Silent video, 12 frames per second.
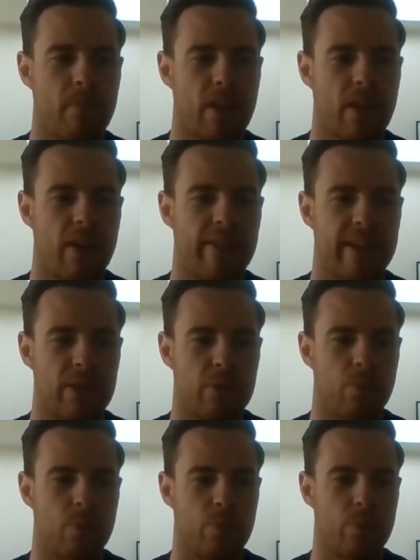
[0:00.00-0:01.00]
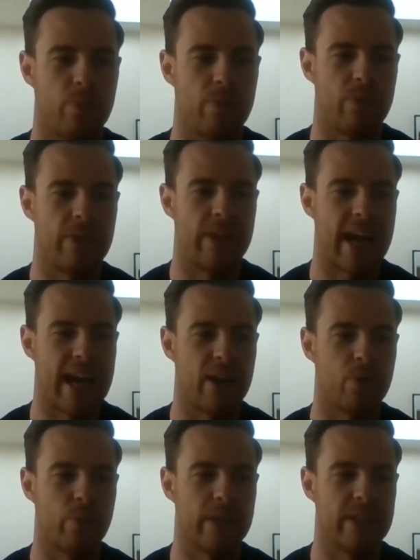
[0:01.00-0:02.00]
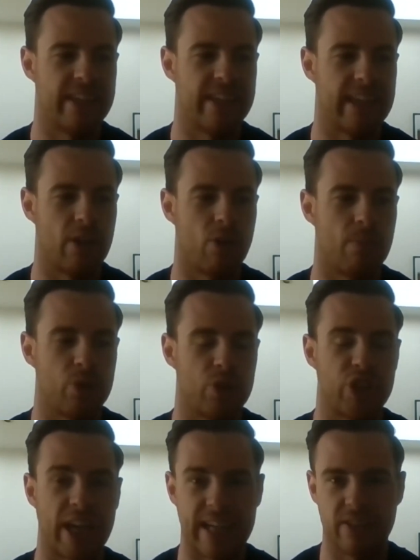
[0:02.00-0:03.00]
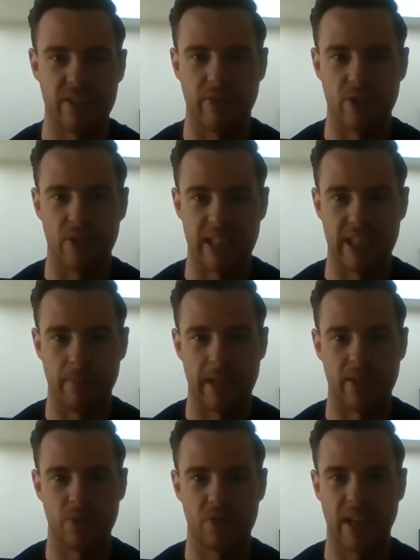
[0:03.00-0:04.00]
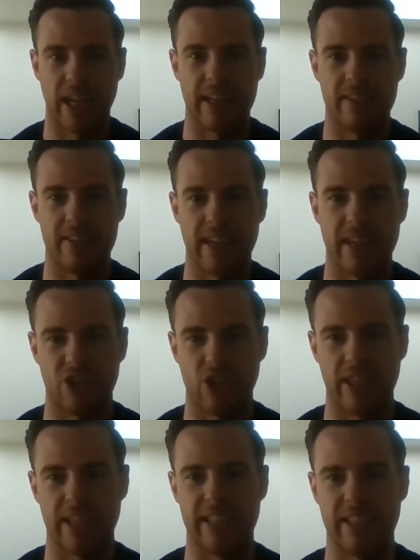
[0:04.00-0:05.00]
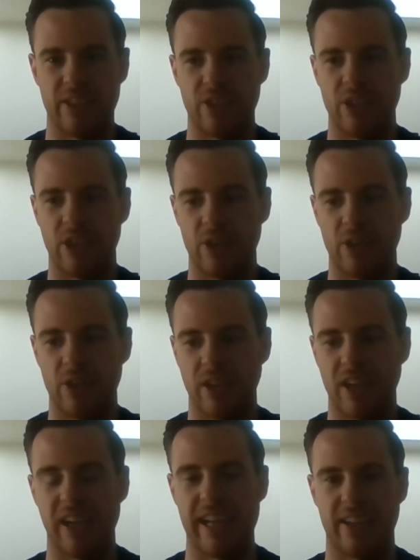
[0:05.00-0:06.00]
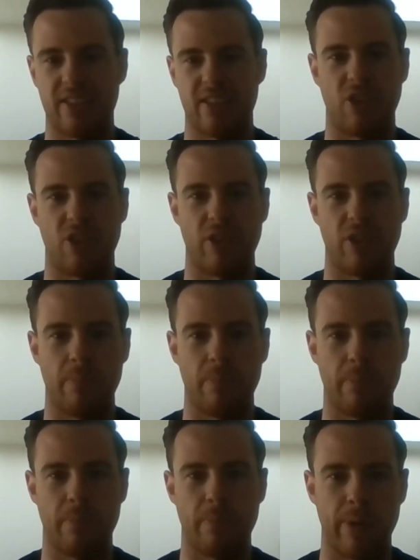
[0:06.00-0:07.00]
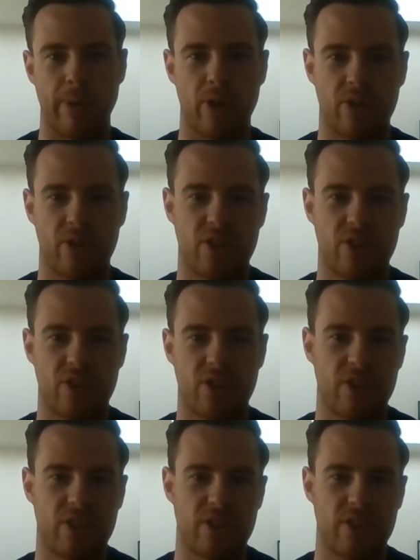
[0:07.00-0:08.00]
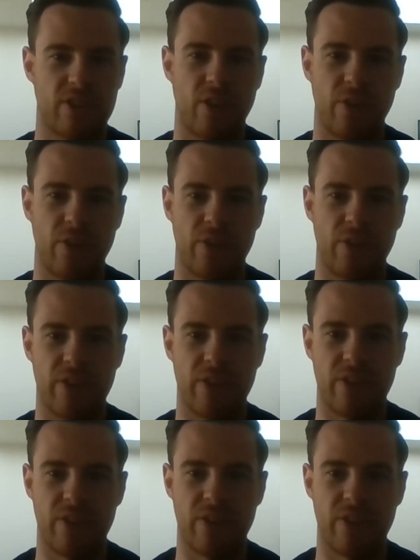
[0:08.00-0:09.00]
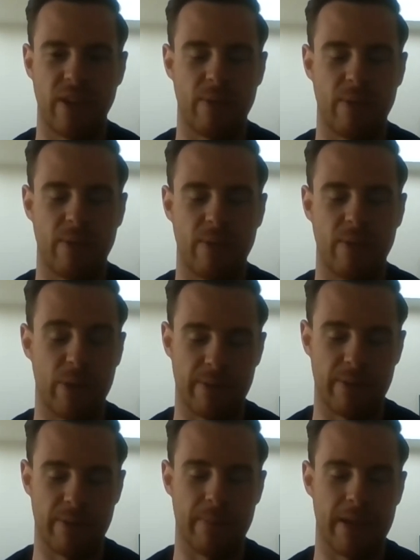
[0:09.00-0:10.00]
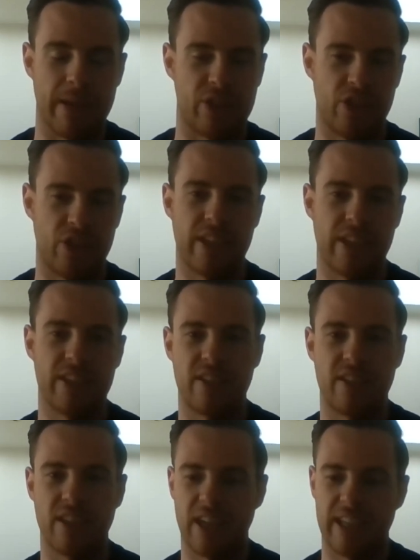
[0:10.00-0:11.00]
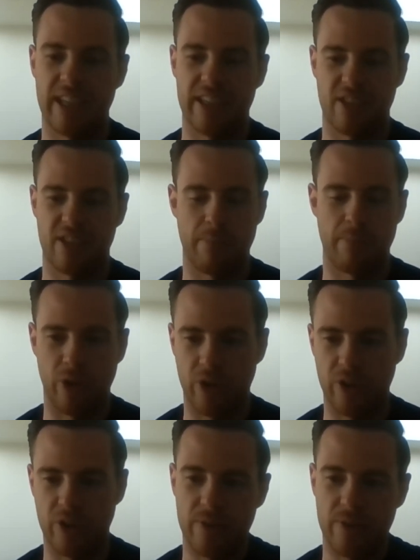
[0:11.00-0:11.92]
I think now we're seeing a lot more shares of those emails, and actually, the clicks to the blogs and we can measure this, the clicks to the blog on the day that we send that blog out